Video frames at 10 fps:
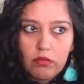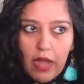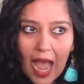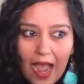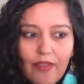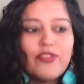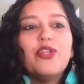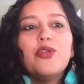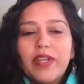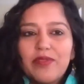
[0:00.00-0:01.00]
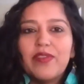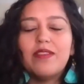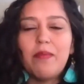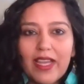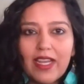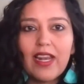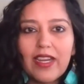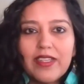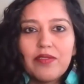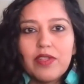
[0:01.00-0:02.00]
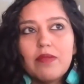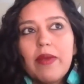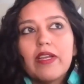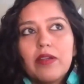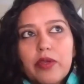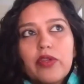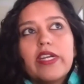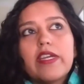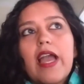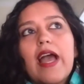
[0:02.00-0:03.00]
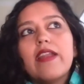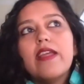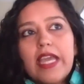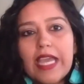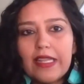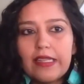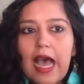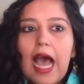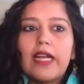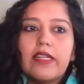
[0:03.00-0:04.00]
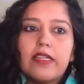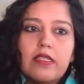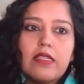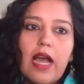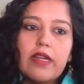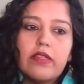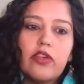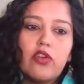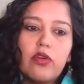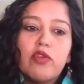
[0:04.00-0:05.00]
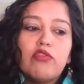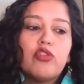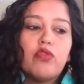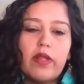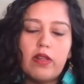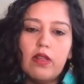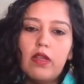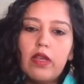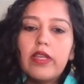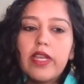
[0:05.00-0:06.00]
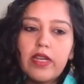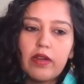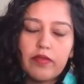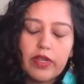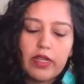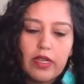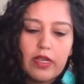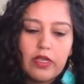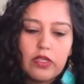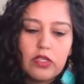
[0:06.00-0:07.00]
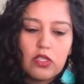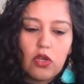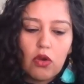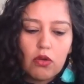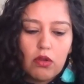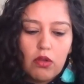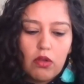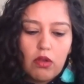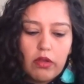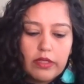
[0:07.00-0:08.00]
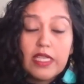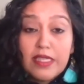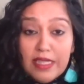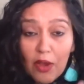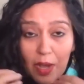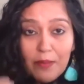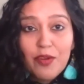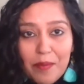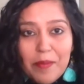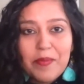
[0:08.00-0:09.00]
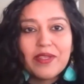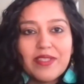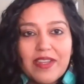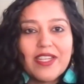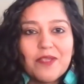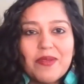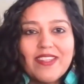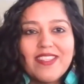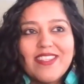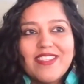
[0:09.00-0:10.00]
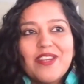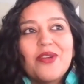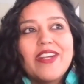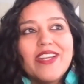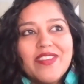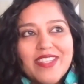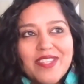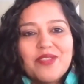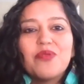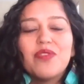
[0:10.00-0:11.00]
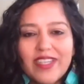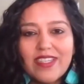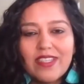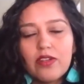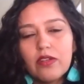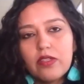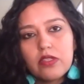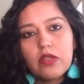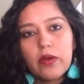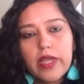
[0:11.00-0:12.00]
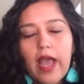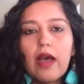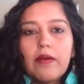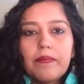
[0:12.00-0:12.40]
have to do it with my collective, with my community, and in that is that mutual recovery. So this now comes from my personal experience. These are not even just words. So yeah.